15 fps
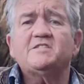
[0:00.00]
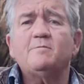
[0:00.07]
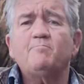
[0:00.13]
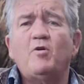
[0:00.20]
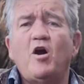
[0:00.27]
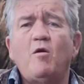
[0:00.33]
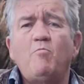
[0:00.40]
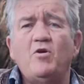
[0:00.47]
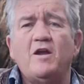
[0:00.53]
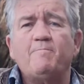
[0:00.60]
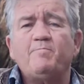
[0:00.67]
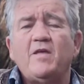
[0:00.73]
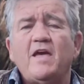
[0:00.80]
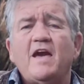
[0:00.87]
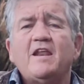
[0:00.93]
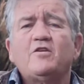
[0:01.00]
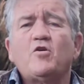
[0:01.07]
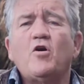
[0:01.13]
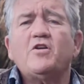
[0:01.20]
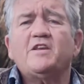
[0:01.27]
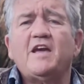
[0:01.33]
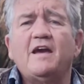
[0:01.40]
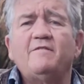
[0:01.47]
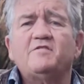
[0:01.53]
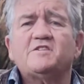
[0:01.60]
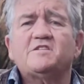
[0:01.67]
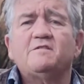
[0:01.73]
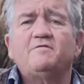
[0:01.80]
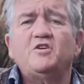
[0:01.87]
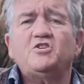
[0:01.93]
Zimbabwe. And God gave
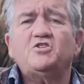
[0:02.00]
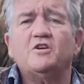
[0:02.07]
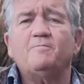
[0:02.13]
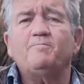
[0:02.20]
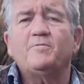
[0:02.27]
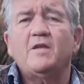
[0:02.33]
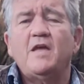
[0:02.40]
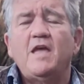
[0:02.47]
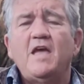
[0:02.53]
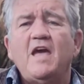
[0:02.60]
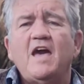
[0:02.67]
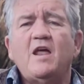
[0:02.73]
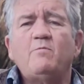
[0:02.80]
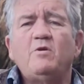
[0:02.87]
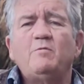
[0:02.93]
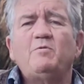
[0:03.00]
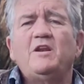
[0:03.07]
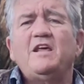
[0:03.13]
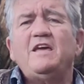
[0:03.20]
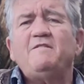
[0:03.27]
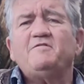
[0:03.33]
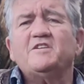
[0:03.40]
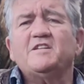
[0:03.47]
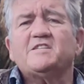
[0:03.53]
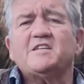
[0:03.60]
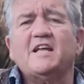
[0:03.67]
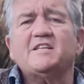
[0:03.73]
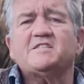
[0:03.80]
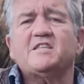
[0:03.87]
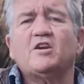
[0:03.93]
us the vision. And we believed and
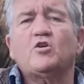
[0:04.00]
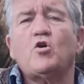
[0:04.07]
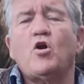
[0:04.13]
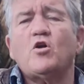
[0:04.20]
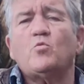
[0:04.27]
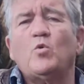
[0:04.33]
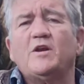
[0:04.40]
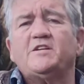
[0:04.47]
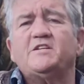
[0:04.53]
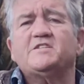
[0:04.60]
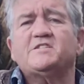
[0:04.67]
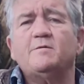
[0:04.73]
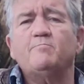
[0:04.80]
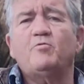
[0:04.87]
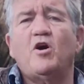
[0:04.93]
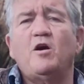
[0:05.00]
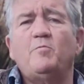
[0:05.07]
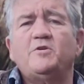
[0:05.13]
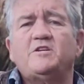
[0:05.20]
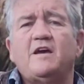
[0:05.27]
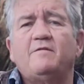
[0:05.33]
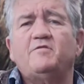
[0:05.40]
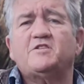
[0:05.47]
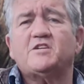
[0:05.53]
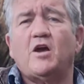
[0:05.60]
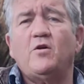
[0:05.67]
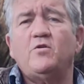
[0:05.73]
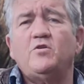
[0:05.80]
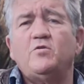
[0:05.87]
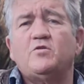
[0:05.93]
sensed that God wanted Zimbabwe to have its
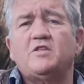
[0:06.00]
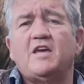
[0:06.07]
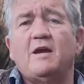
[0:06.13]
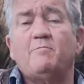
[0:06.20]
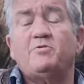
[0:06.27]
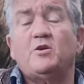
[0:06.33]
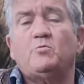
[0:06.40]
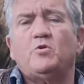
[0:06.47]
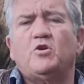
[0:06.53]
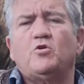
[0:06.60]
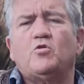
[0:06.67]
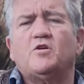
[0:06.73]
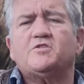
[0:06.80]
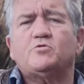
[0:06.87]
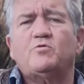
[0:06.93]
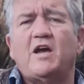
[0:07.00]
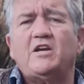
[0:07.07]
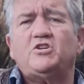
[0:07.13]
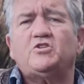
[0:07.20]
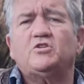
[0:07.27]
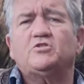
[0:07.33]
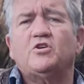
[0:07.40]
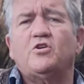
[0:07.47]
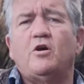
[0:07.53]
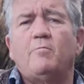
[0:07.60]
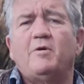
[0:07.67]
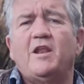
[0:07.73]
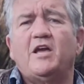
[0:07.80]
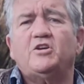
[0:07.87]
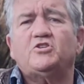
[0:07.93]
own youth camp that would cross racial,
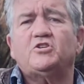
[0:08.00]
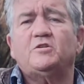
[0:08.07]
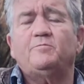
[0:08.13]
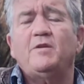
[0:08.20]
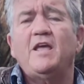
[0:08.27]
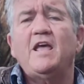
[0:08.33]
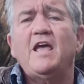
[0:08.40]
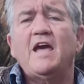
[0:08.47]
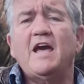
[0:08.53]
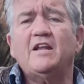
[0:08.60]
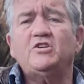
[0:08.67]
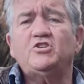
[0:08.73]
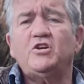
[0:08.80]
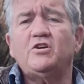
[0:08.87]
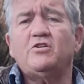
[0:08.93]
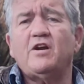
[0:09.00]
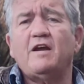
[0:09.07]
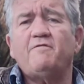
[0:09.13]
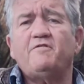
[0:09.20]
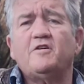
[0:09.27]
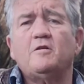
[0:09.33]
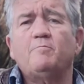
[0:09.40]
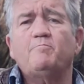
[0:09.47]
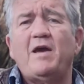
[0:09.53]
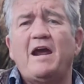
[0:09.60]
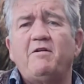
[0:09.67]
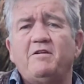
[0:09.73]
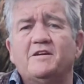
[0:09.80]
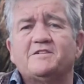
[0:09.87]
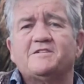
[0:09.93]
denominational, and geographical
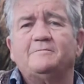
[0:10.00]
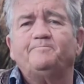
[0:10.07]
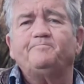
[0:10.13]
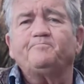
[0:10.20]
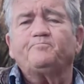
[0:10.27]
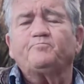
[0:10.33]
barriers.